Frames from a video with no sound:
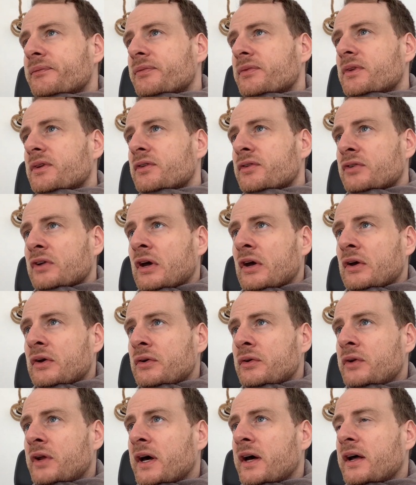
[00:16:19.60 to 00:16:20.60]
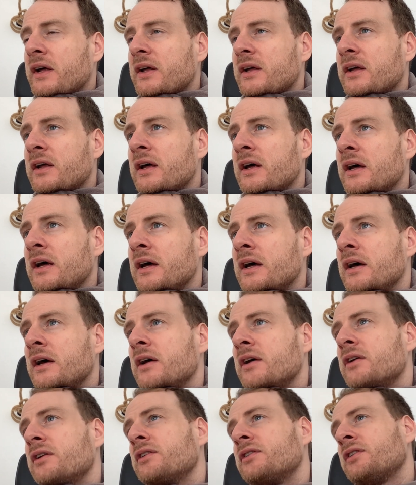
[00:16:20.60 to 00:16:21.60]
So you got
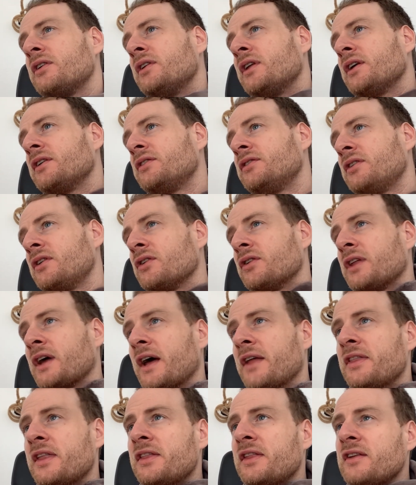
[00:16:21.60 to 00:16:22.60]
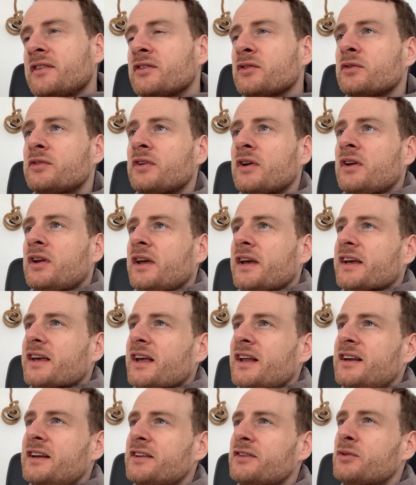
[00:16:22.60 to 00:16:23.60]
that. And then there's also like a
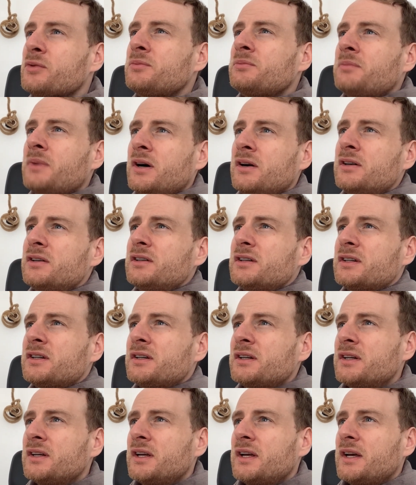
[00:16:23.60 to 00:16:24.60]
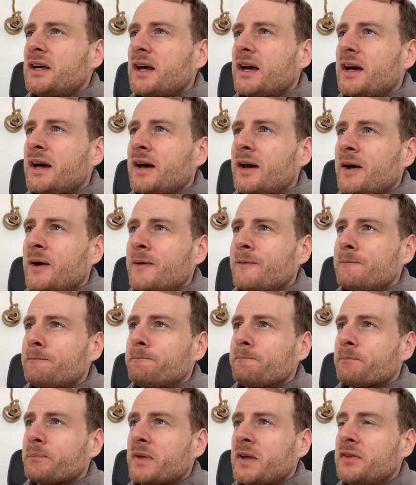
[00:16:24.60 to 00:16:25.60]
little mark
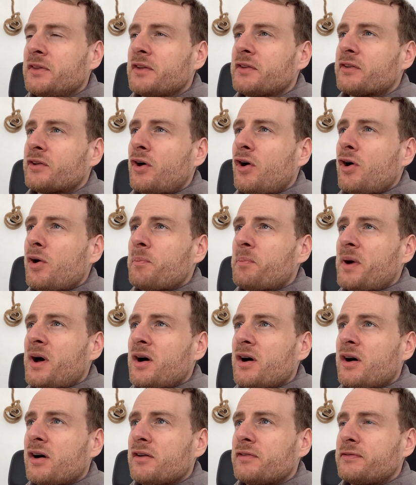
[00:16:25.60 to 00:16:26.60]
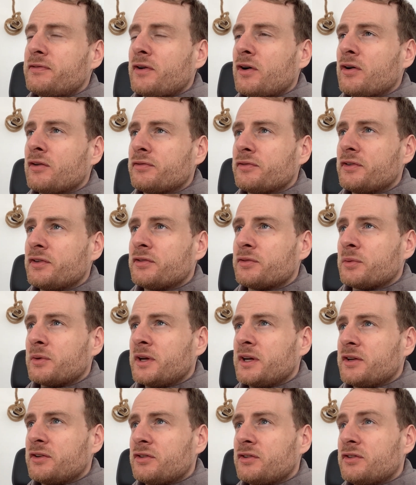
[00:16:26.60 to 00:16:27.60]
in the top half of the
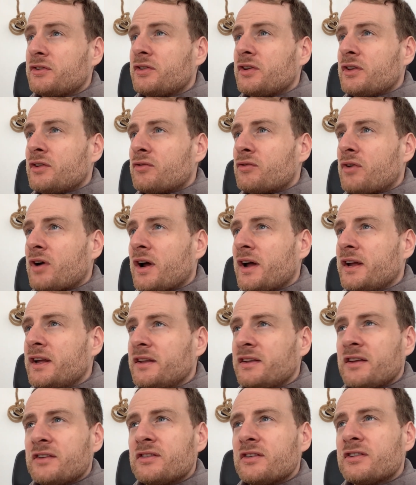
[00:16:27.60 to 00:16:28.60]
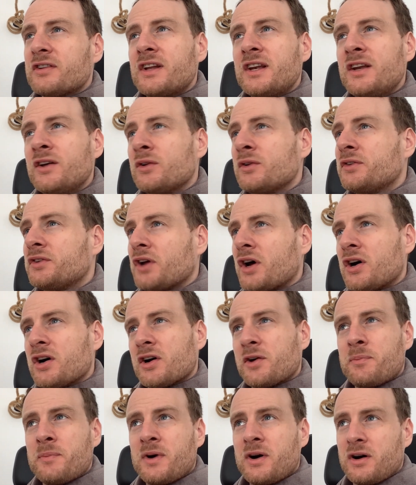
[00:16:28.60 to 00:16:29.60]
switch to the right. There's just a little
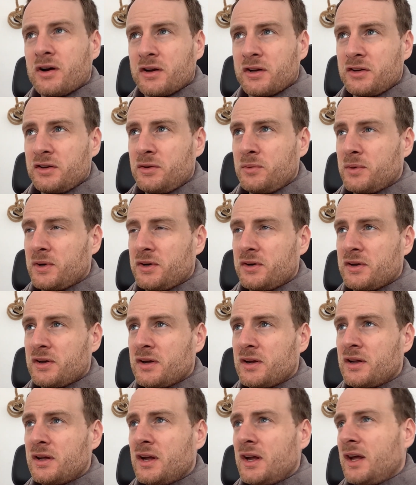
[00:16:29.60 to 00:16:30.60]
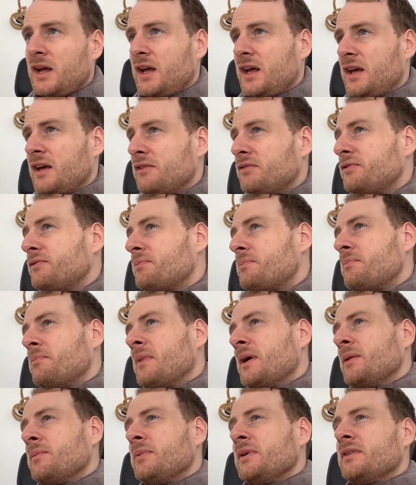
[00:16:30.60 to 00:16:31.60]
dark mark, and you wonder if
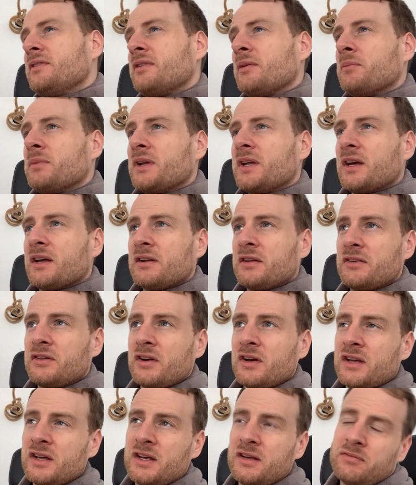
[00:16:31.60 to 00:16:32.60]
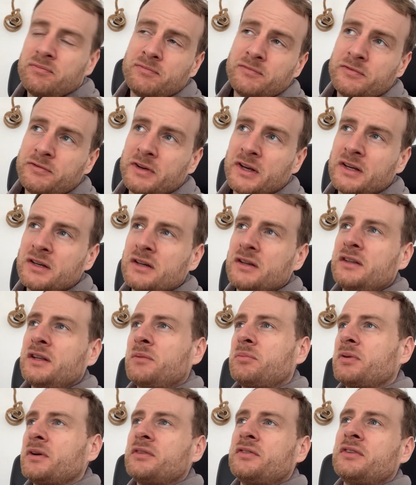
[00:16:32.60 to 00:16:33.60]
maybe somebody had a dirty finger and they
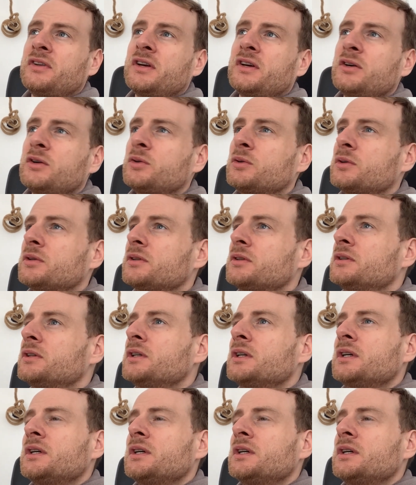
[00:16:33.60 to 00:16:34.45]
pressed it, or